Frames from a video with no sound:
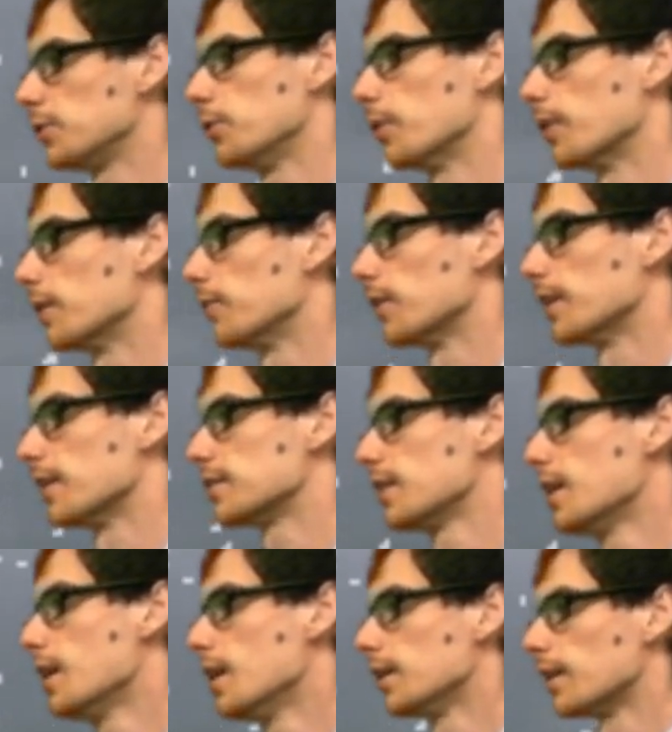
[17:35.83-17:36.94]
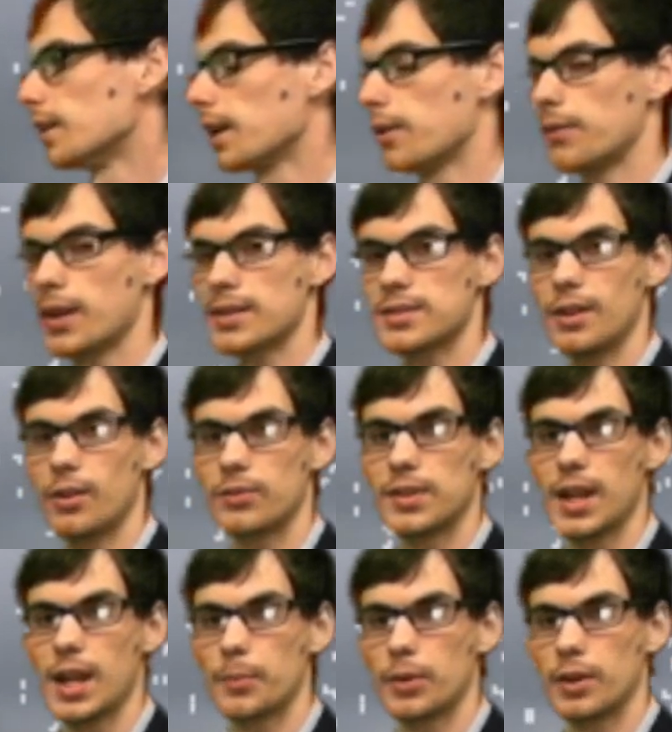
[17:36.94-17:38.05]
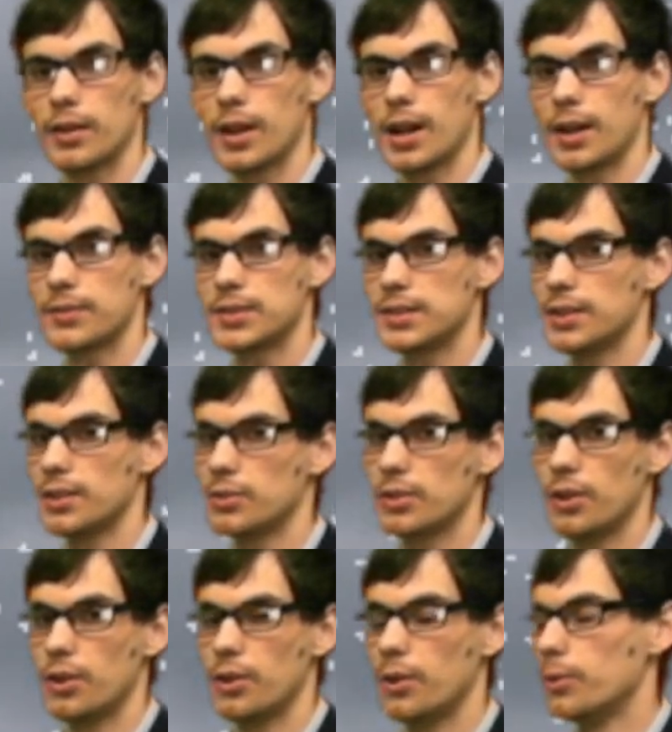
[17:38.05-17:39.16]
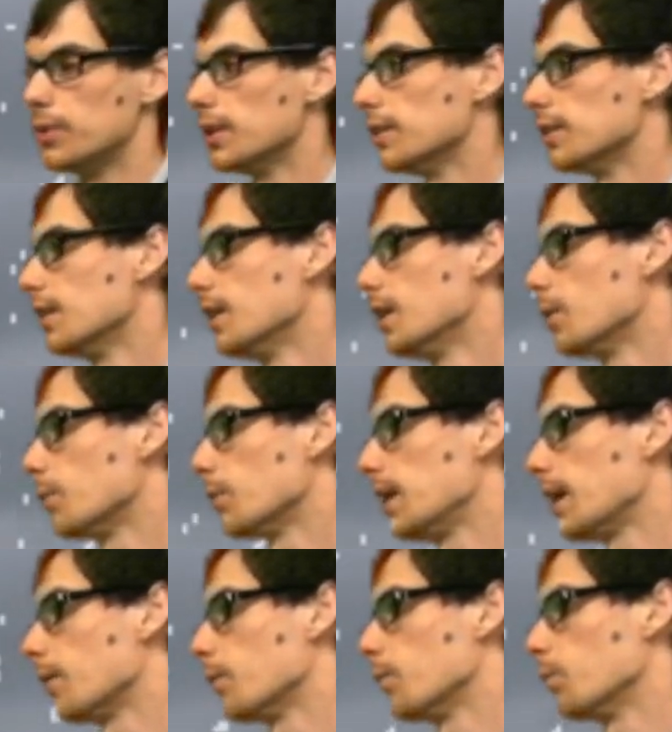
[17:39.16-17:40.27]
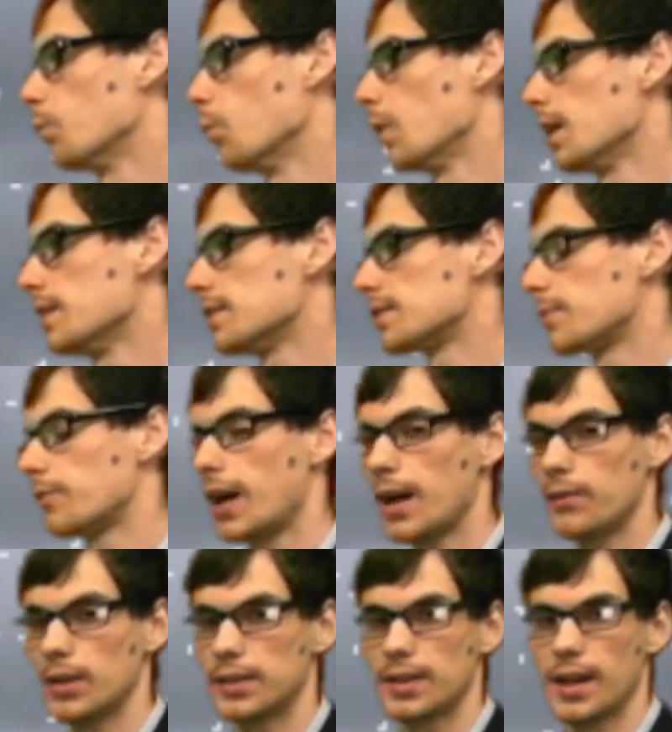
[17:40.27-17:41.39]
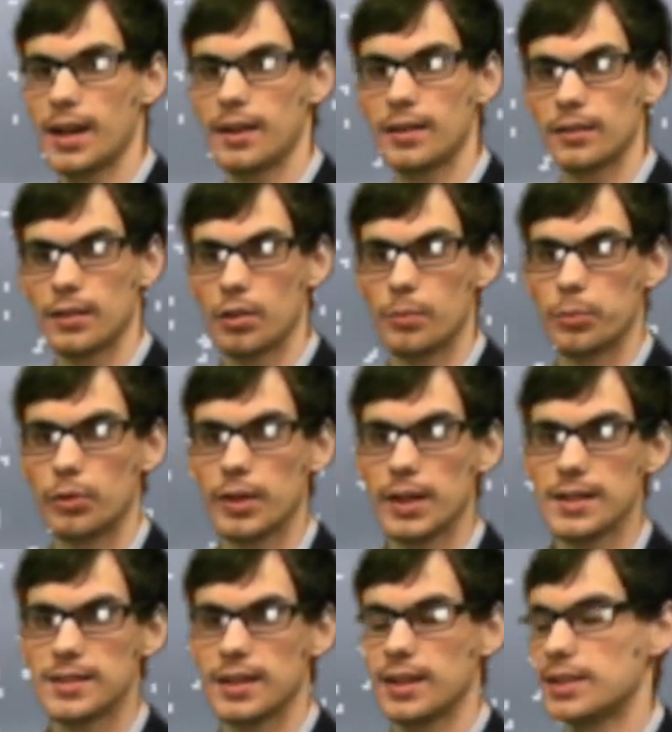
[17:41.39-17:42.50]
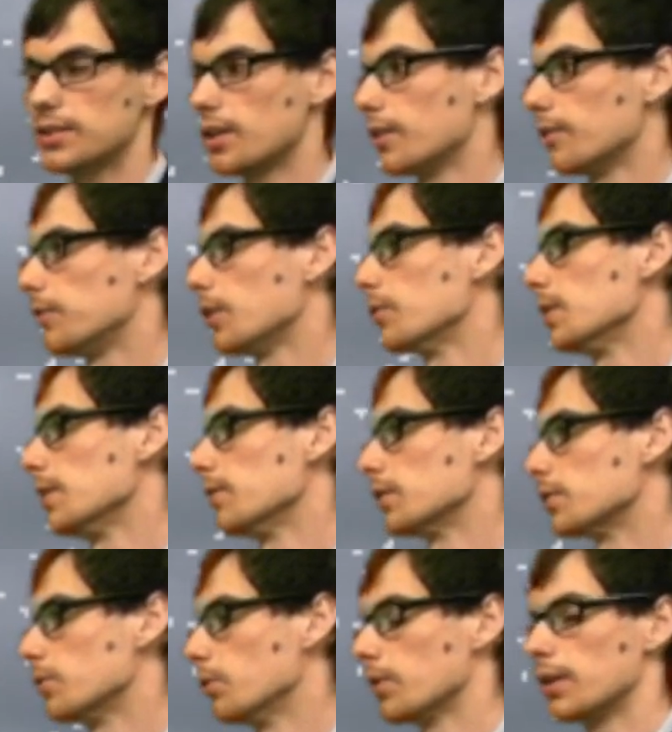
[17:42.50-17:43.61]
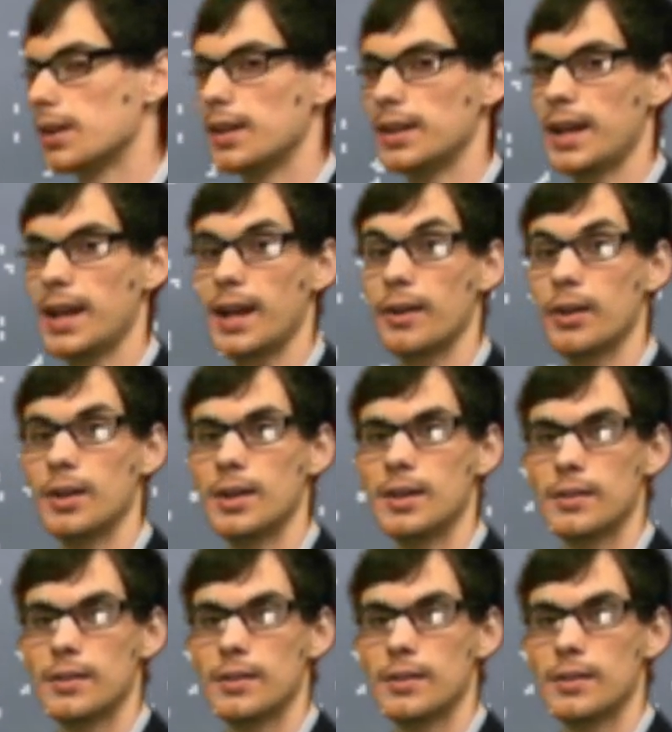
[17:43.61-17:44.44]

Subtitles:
The lake effect snow tapering off. Still cold, and with that winds 5 to 10, a little breezy, it's going to feel even cooler than that.